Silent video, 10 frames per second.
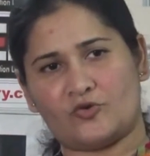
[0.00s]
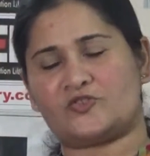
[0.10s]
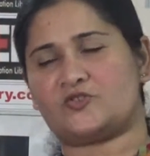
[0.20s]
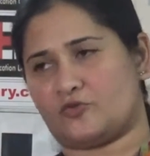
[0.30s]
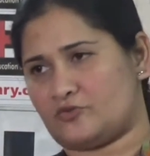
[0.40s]

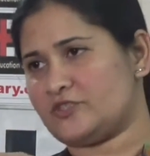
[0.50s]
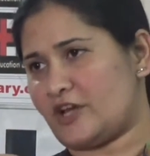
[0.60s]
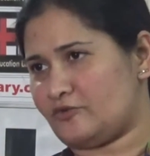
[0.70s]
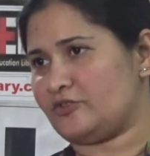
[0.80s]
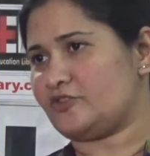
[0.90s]
goes
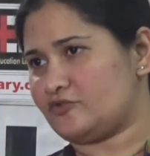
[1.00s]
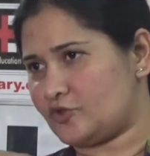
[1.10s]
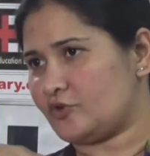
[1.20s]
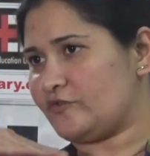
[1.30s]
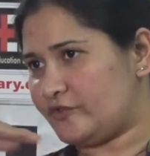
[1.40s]
down. The
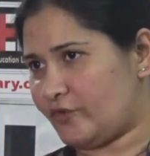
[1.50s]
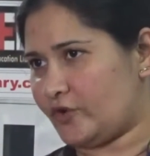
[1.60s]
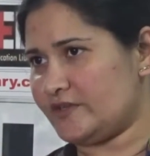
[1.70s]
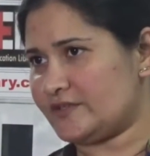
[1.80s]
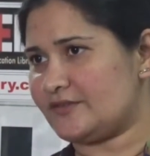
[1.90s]
tone of the
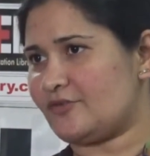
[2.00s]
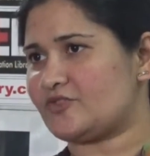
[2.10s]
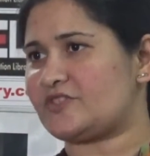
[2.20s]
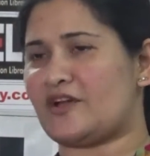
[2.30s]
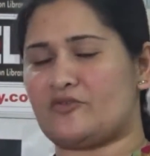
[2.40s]
voice
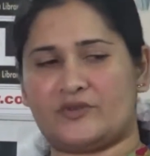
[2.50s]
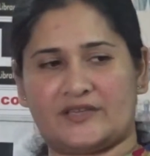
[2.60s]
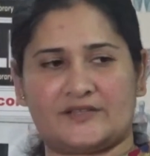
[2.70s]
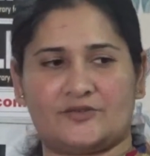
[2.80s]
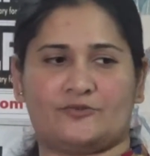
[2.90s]
goes down
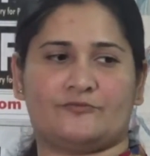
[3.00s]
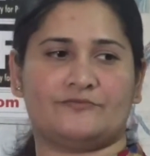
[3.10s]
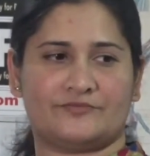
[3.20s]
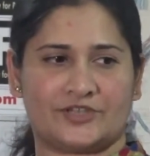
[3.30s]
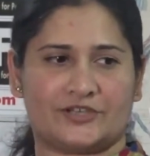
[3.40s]
as you
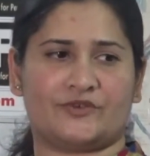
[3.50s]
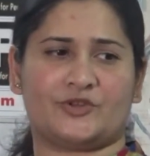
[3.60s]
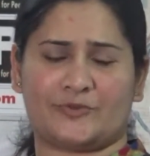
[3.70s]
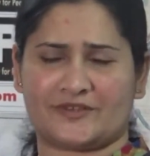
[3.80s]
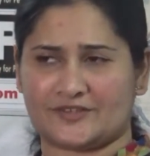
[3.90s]
deliver
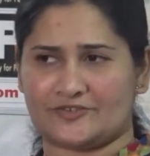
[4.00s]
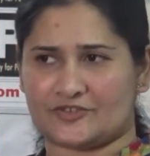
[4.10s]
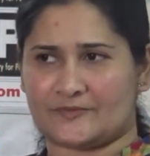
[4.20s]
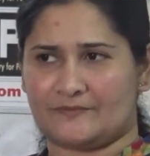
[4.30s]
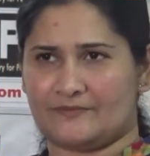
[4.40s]
the
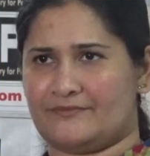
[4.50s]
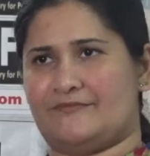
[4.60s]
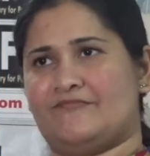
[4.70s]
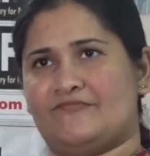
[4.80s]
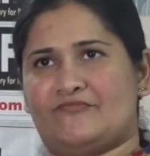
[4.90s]
message.
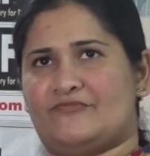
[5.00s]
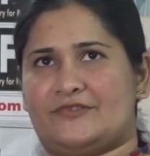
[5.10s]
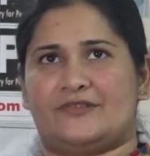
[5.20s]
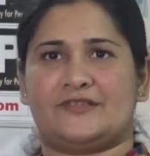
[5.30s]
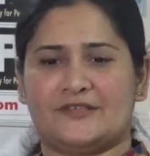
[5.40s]

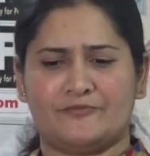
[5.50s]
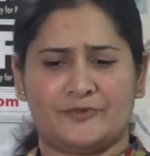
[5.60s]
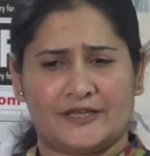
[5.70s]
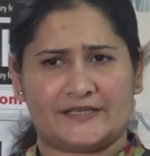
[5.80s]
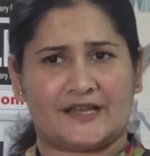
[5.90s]
A
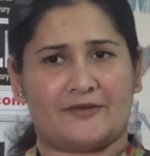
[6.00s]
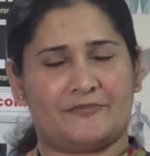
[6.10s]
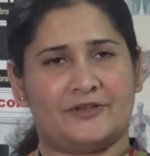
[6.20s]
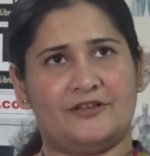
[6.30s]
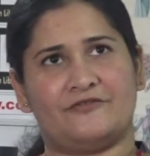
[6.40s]
simple
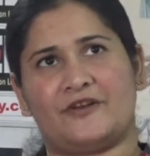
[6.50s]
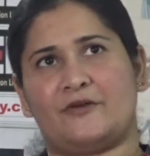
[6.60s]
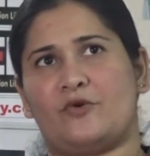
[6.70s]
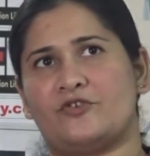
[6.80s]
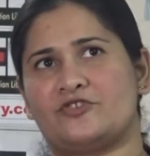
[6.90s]
example, if I
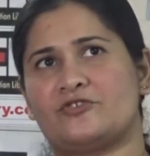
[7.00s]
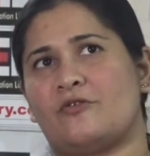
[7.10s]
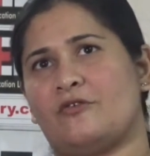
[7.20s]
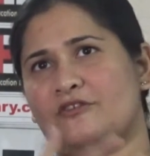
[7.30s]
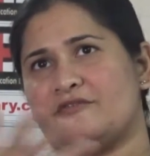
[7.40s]
want
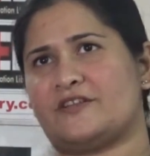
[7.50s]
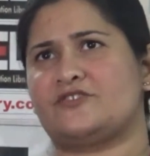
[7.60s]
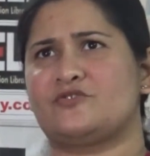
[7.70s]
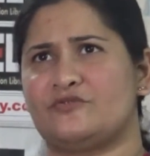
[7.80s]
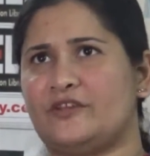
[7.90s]
all of
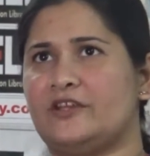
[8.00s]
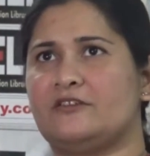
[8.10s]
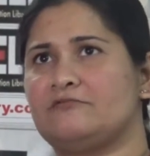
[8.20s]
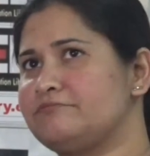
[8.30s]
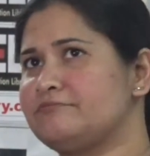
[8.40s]
us to
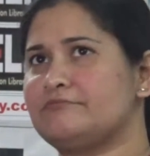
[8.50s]
feel